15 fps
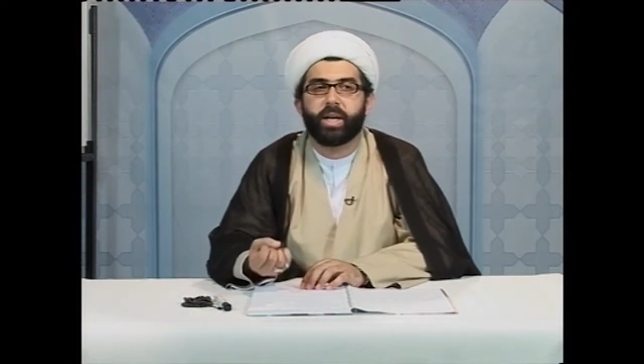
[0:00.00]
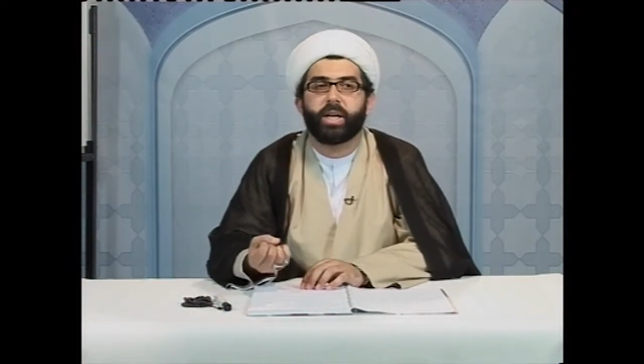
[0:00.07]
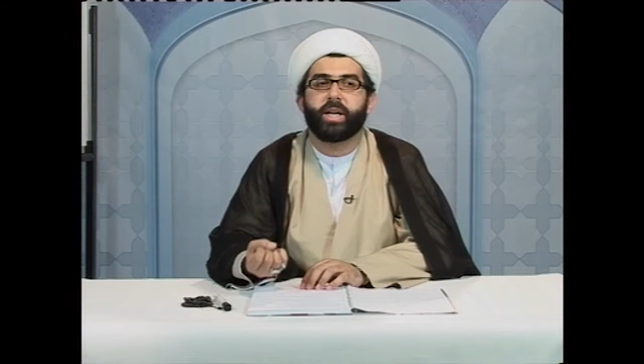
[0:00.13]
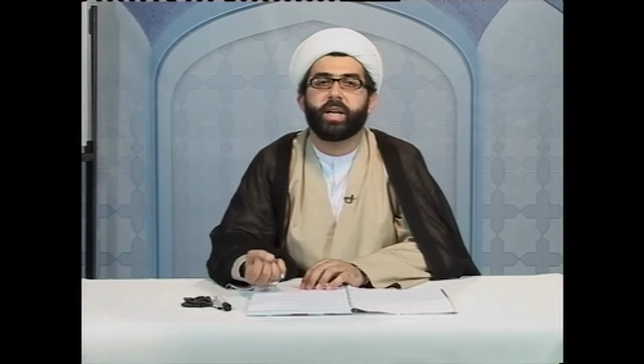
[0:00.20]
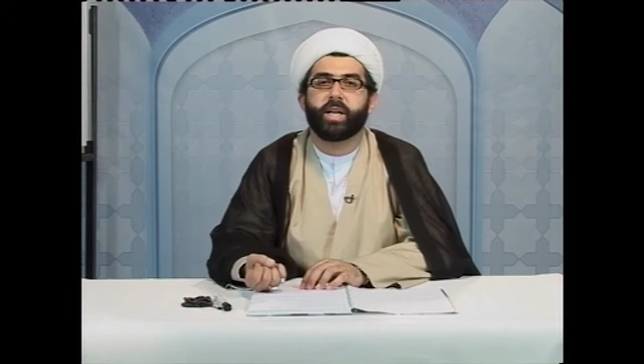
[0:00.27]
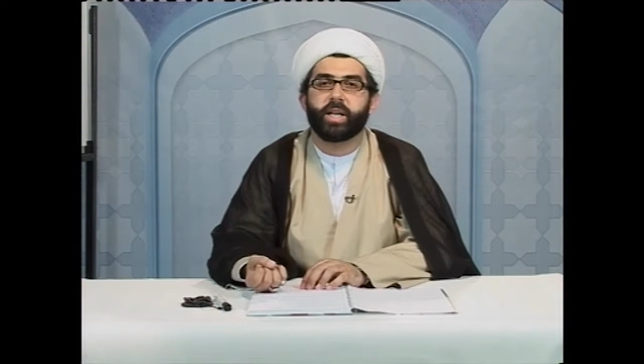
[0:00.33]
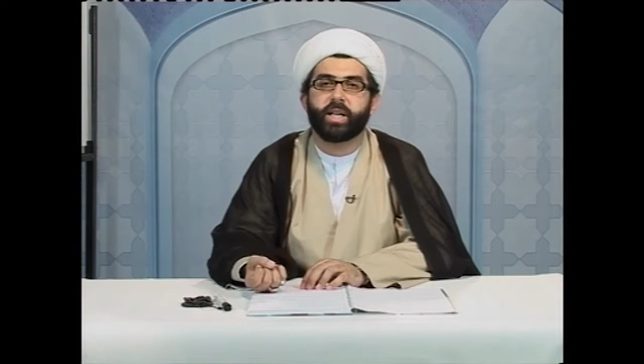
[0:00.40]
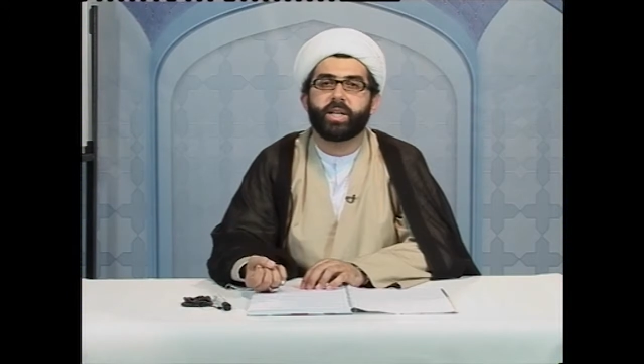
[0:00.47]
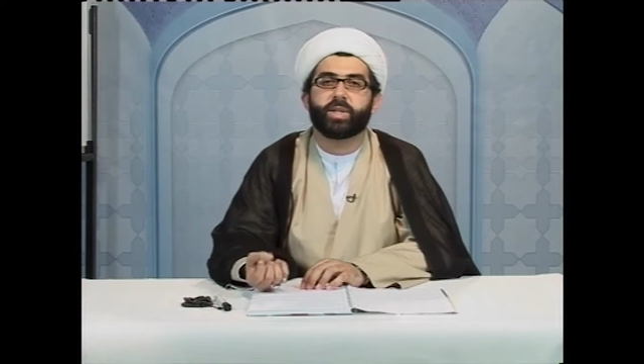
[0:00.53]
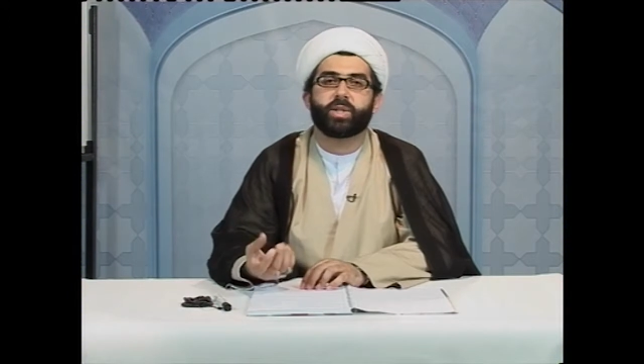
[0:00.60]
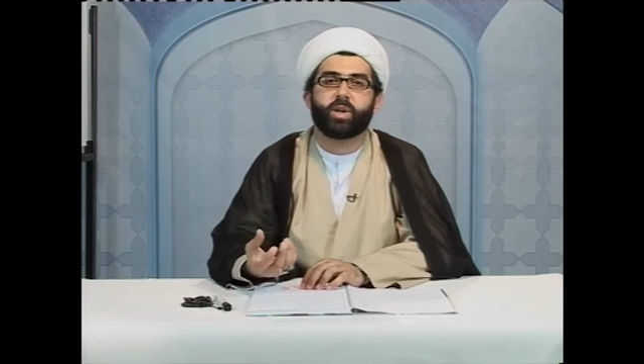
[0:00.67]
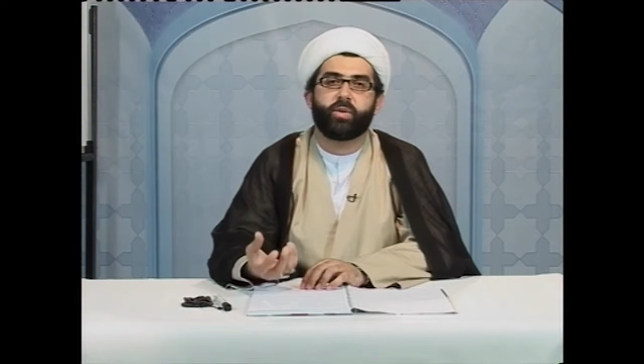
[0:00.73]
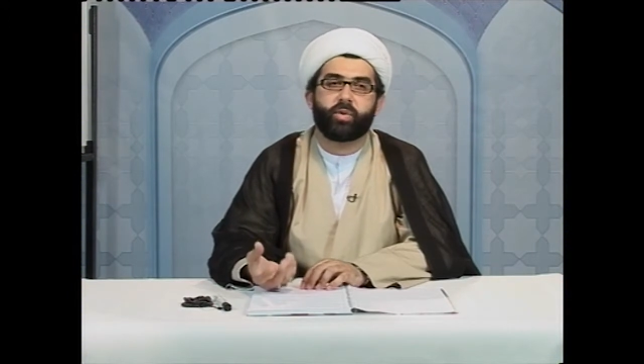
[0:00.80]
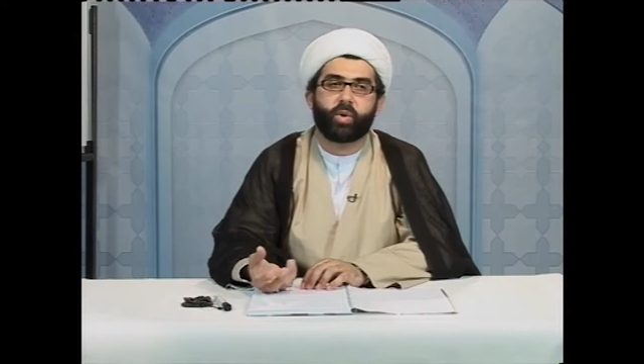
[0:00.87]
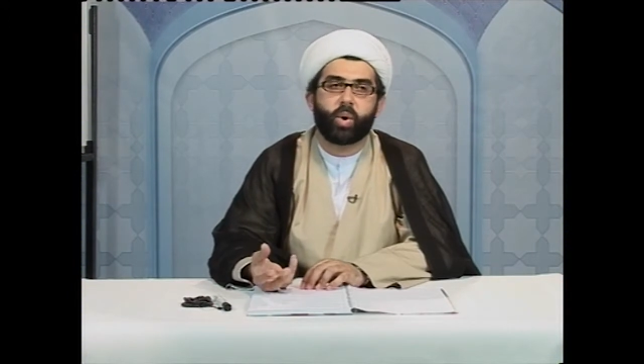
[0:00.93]
it is,
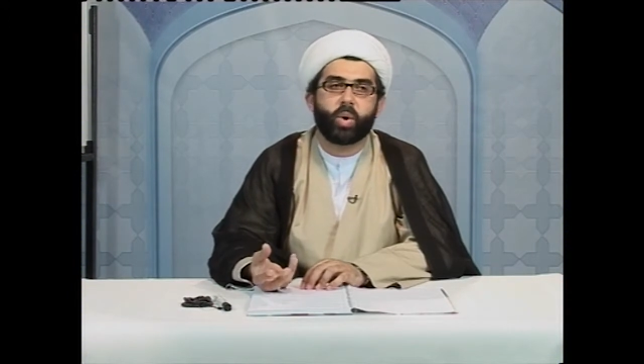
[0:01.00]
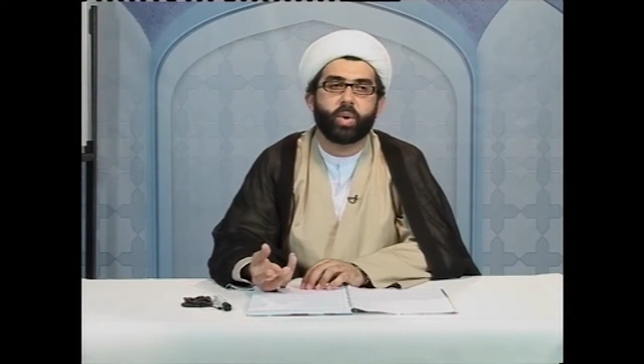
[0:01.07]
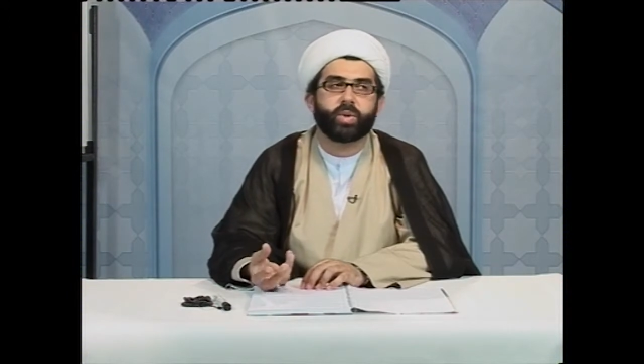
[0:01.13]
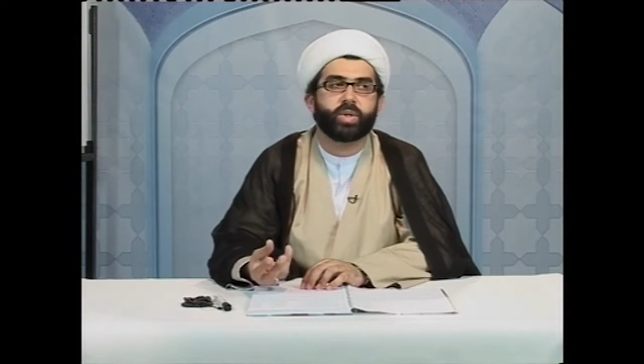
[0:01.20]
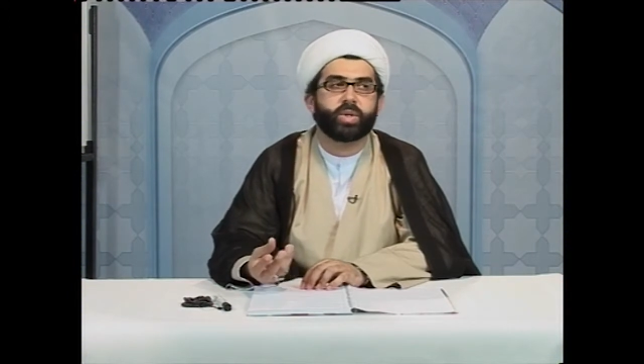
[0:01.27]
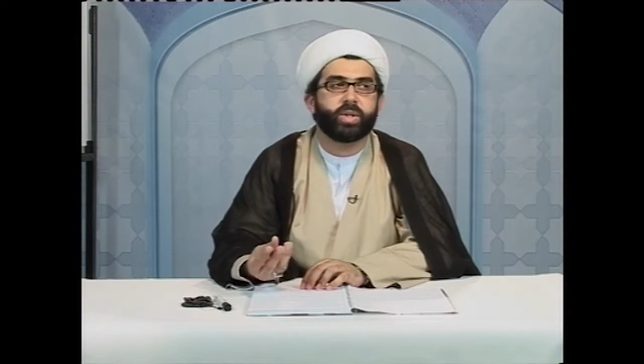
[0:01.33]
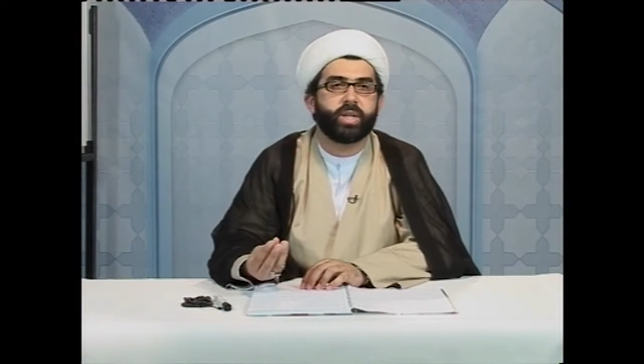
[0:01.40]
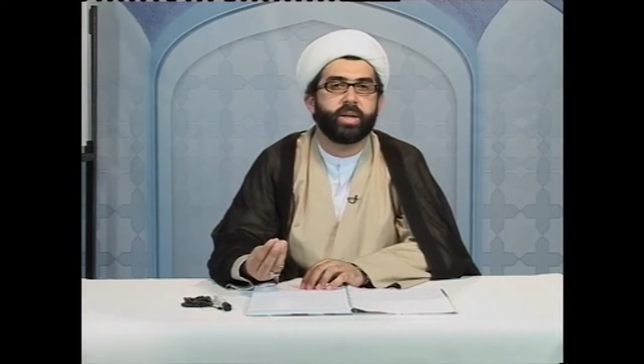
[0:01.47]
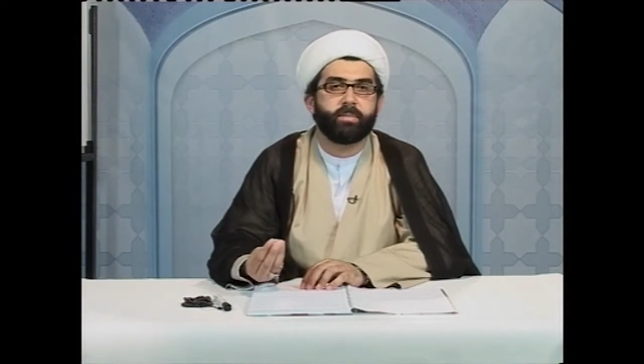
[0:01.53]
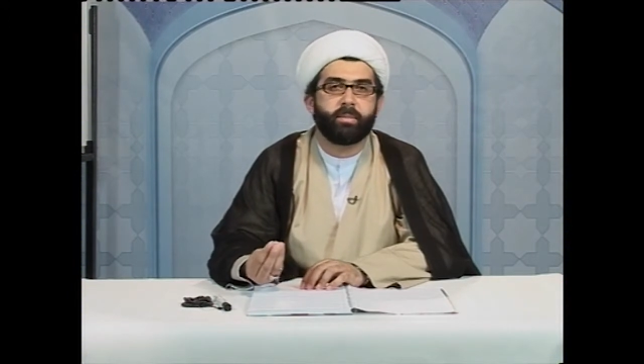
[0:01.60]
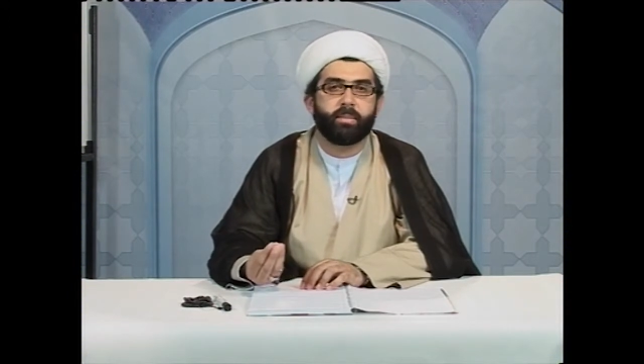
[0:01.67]
of course, the,